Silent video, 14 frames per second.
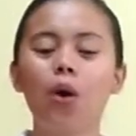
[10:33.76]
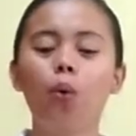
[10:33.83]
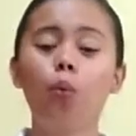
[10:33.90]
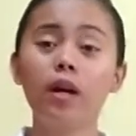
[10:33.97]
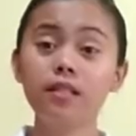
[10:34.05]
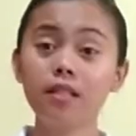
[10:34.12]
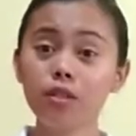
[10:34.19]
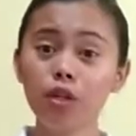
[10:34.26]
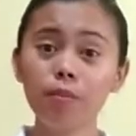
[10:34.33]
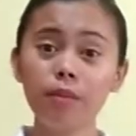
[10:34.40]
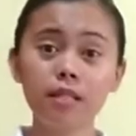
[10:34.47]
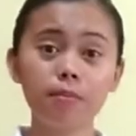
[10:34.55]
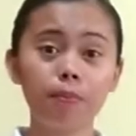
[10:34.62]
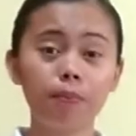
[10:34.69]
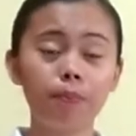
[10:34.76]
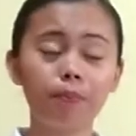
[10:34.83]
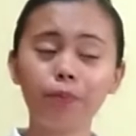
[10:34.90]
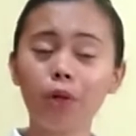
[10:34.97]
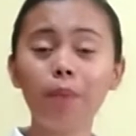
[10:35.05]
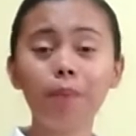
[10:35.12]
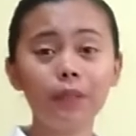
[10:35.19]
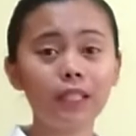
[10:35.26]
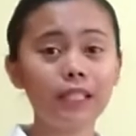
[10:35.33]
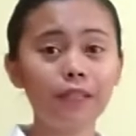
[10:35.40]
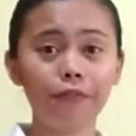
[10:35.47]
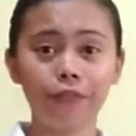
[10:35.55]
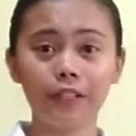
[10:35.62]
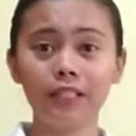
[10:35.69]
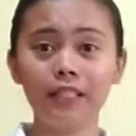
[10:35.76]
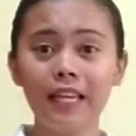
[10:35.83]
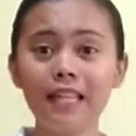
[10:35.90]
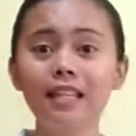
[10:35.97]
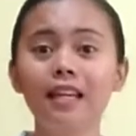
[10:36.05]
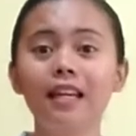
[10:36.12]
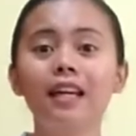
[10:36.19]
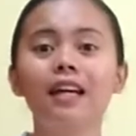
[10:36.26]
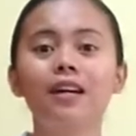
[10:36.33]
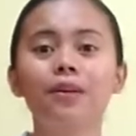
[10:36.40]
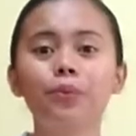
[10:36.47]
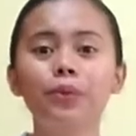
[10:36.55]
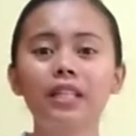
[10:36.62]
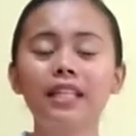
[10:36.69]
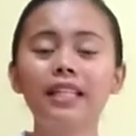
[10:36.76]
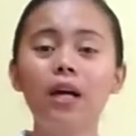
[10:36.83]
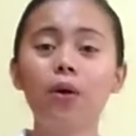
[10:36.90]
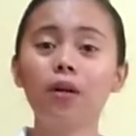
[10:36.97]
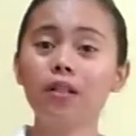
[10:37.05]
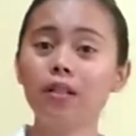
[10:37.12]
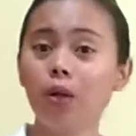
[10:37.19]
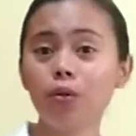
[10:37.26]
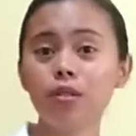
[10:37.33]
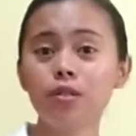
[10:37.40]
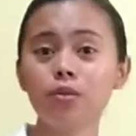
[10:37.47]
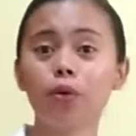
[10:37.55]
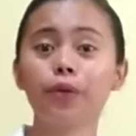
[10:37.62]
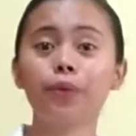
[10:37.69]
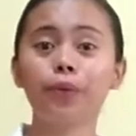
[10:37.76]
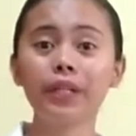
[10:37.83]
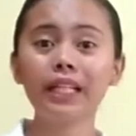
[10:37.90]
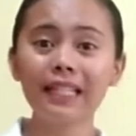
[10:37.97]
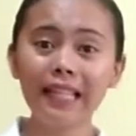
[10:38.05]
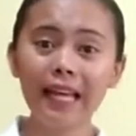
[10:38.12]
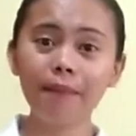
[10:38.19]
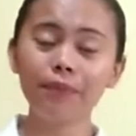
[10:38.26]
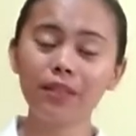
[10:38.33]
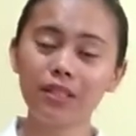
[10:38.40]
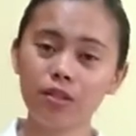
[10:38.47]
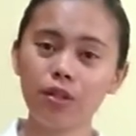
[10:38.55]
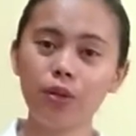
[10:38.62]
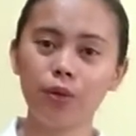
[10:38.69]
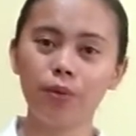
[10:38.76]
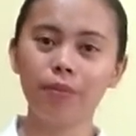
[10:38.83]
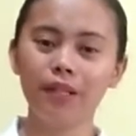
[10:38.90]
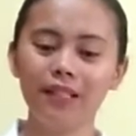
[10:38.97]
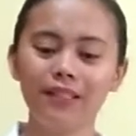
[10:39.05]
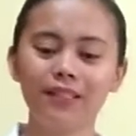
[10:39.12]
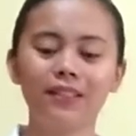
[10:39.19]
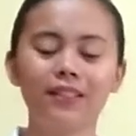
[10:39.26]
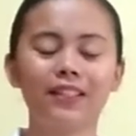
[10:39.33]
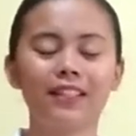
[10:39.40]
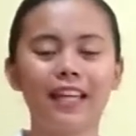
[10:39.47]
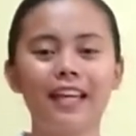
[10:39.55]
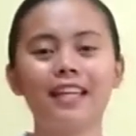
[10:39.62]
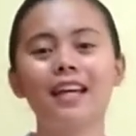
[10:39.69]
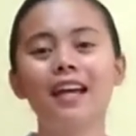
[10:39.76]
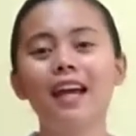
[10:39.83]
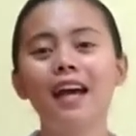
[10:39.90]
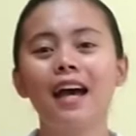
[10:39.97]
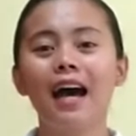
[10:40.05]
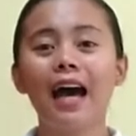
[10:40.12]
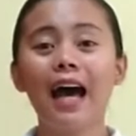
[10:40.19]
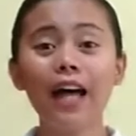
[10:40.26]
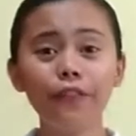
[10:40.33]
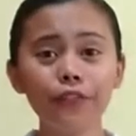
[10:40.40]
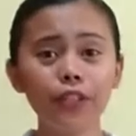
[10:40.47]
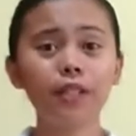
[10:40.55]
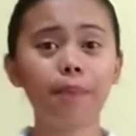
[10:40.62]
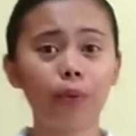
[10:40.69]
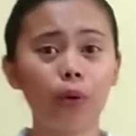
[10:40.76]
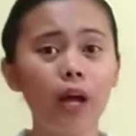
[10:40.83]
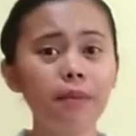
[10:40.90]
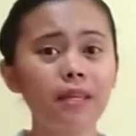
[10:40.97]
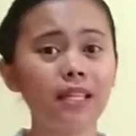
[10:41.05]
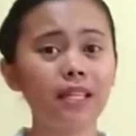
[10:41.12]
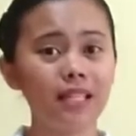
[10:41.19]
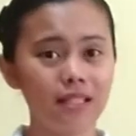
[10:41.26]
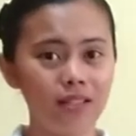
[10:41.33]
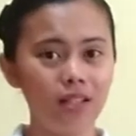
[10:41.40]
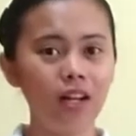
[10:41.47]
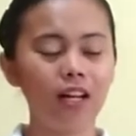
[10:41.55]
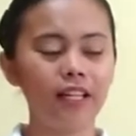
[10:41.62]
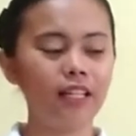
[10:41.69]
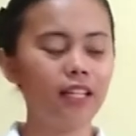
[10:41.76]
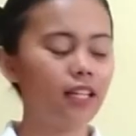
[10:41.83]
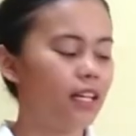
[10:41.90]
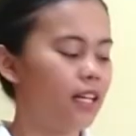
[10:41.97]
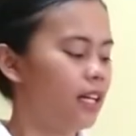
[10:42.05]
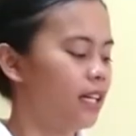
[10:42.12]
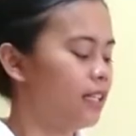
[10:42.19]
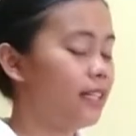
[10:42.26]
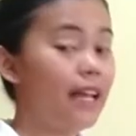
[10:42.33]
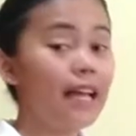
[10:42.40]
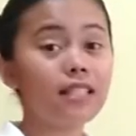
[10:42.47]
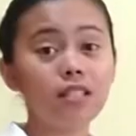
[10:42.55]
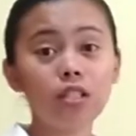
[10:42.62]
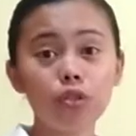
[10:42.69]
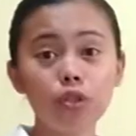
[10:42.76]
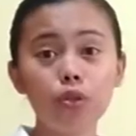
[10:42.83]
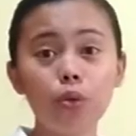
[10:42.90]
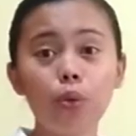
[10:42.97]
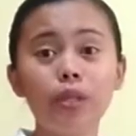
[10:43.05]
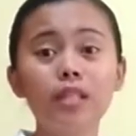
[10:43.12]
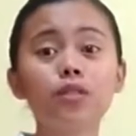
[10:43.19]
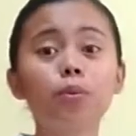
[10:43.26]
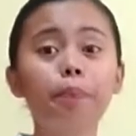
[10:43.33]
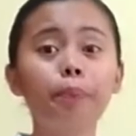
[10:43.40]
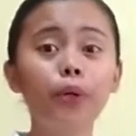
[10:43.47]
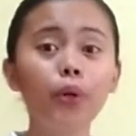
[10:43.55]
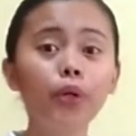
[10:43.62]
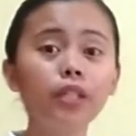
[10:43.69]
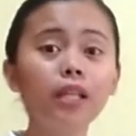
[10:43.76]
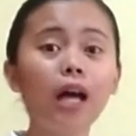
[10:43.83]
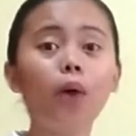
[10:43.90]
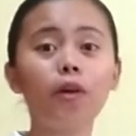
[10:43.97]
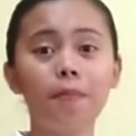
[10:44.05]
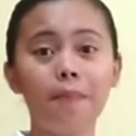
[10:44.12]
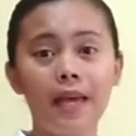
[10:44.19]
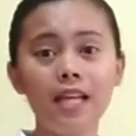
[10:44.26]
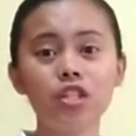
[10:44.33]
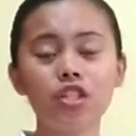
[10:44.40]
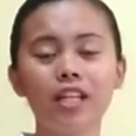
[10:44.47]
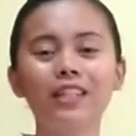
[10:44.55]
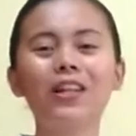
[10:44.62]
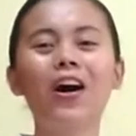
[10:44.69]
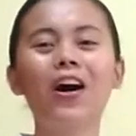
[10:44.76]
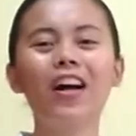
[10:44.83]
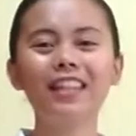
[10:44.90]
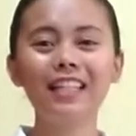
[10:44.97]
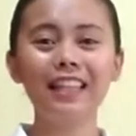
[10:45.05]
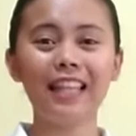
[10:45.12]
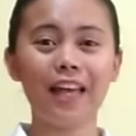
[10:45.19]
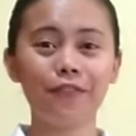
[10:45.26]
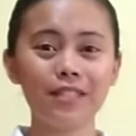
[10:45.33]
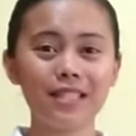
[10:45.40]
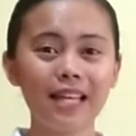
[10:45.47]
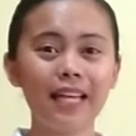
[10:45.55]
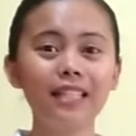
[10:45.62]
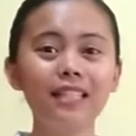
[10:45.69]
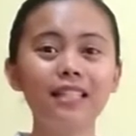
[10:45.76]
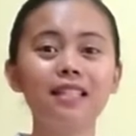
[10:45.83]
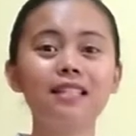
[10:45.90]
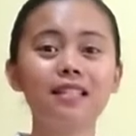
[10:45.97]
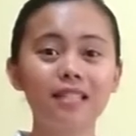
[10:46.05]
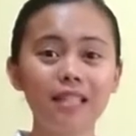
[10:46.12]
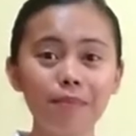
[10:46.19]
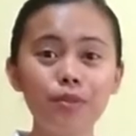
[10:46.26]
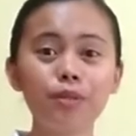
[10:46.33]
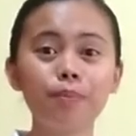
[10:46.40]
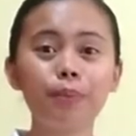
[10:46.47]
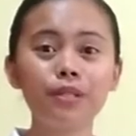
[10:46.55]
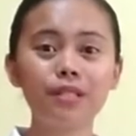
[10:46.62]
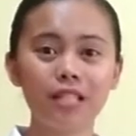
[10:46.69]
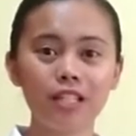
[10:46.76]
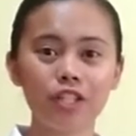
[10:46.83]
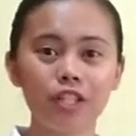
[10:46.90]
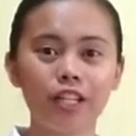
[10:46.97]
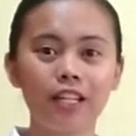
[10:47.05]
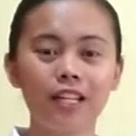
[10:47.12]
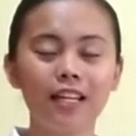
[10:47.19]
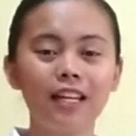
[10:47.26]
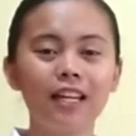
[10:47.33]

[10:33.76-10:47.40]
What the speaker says: Once the tube is completely filled in, we can now close or reclamp the tube. Okay. After the priming is done, the next thing to do is to put our patient on the left side seams position